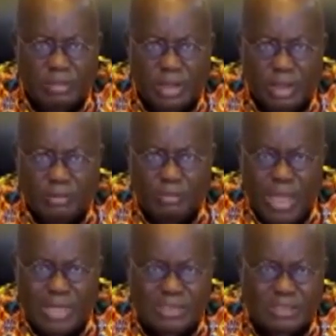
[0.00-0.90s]
that on
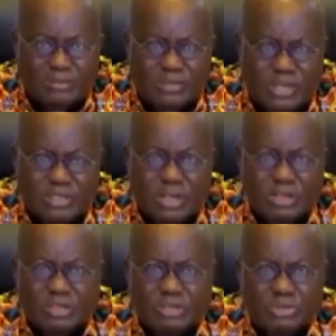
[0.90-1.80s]
matters of such
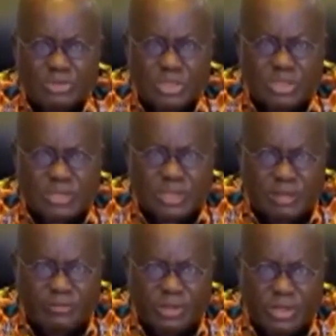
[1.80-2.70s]
constitutional
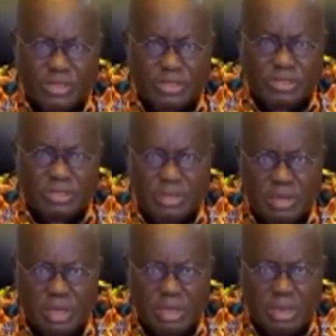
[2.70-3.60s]
significance,
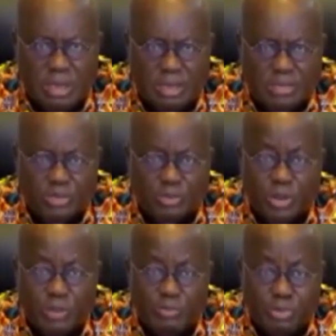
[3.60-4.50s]
there should
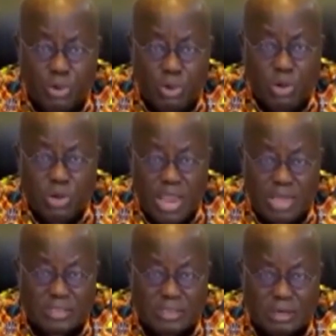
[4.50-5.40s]
be a broad
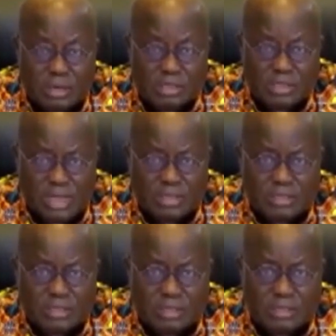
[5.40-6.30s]
national
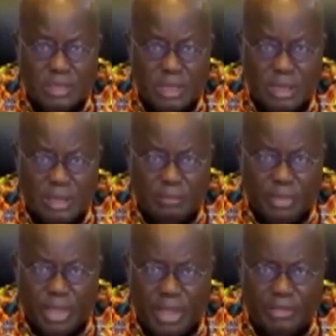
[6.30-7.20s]
consensus
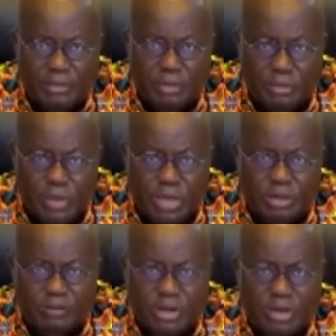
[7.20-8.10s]
behind the
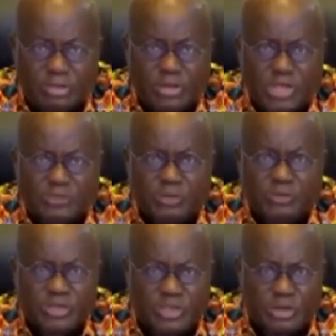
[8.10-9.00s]
repeal of an entrenched
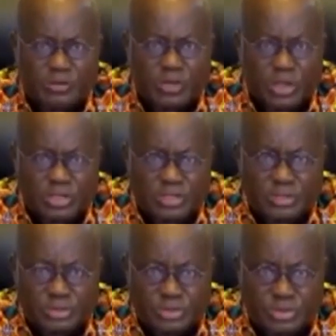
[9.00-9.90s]
provision of the
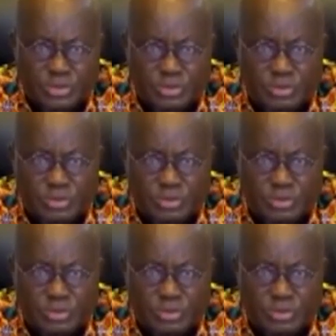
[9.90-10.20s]
Constitution.